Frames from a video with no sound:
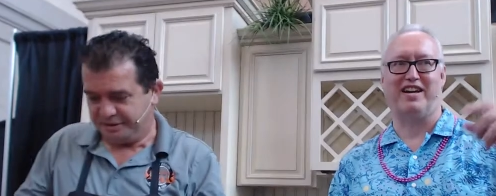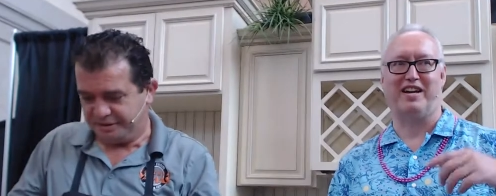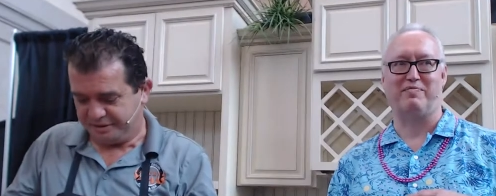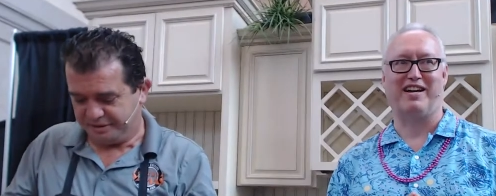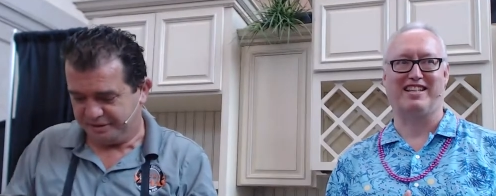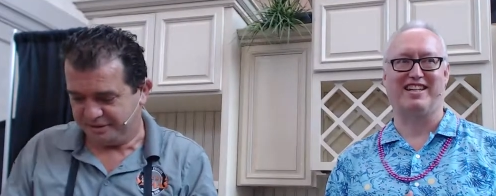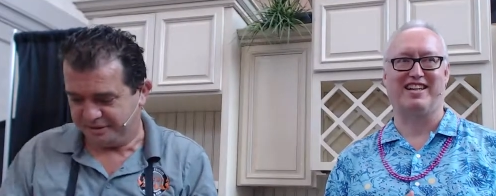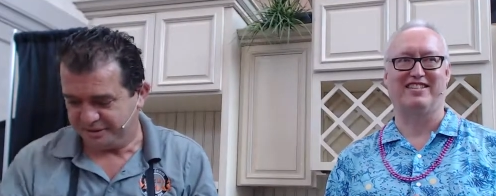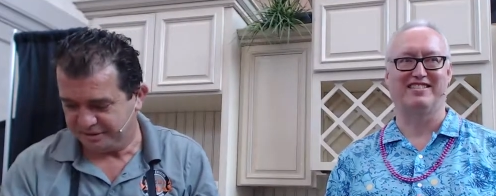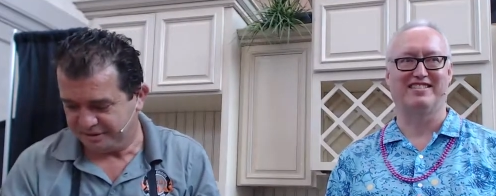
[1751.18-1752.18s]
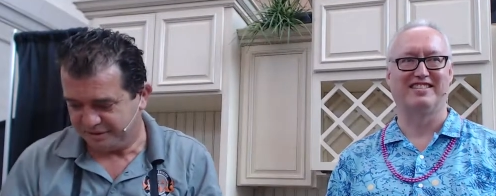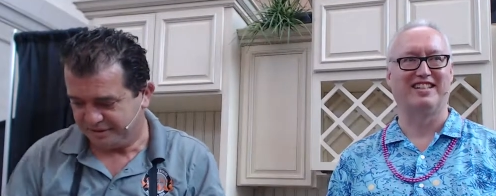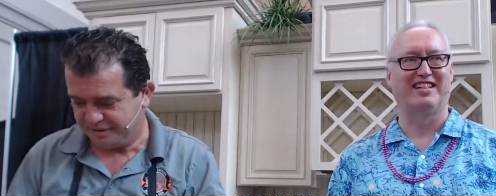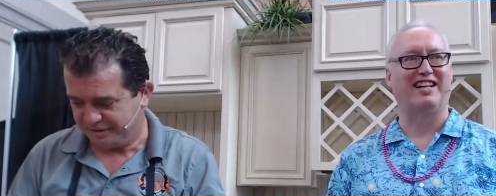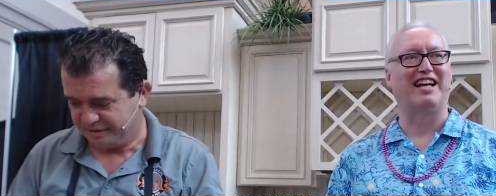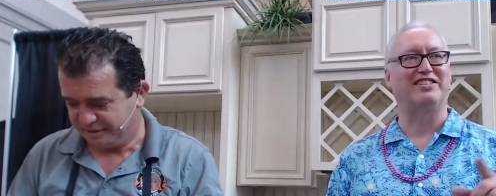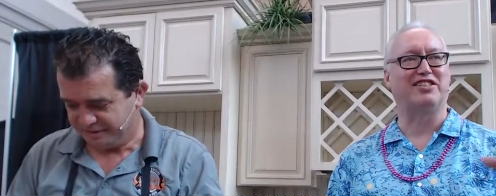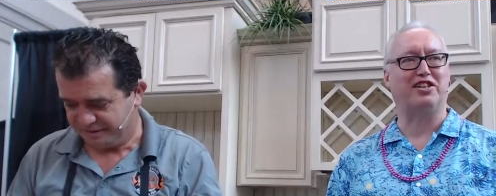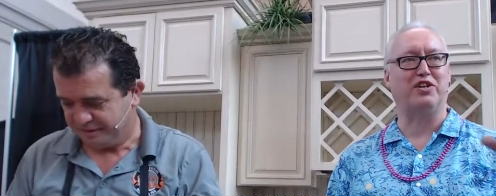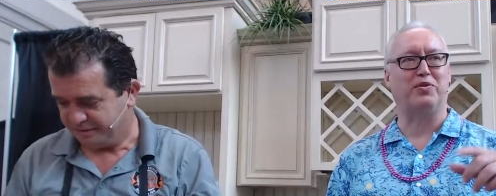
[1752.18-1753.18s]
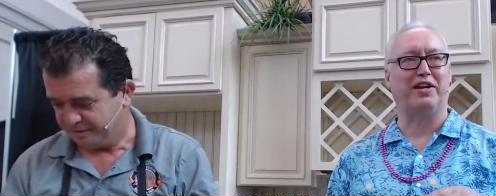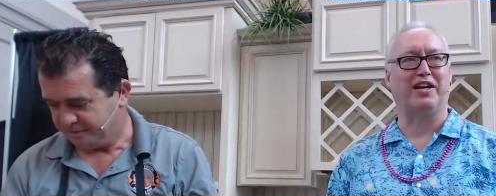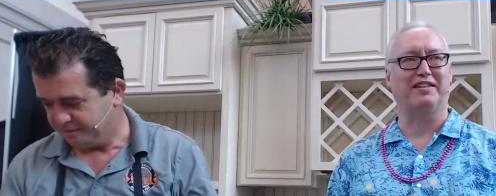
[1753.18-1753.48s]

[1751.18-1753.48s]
Speaker 1: back there. Nice to see you again.